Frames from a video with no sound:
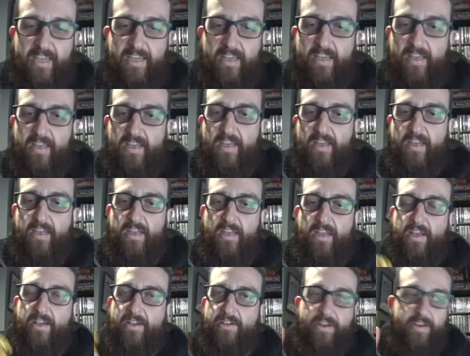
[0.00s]

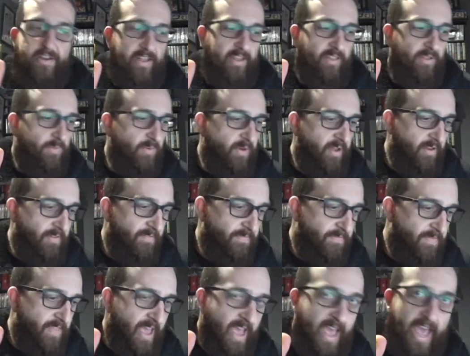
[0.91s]
I got another one of
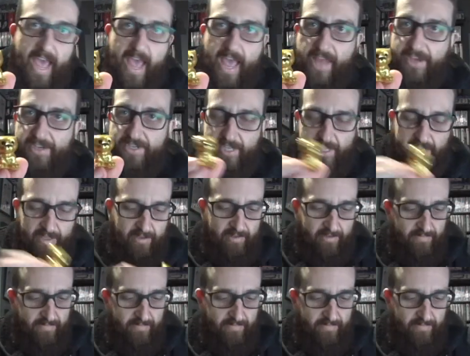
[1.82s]
that.